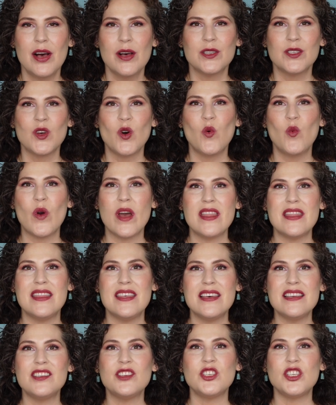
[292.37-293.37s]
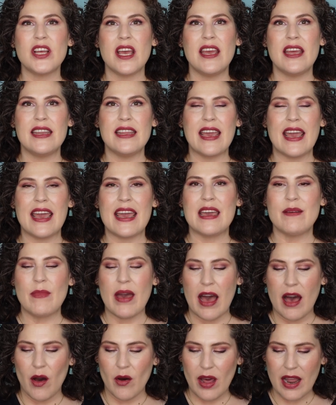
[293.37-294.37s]
So when this shade came
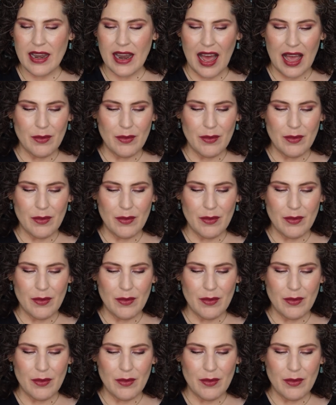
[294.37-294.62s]
out and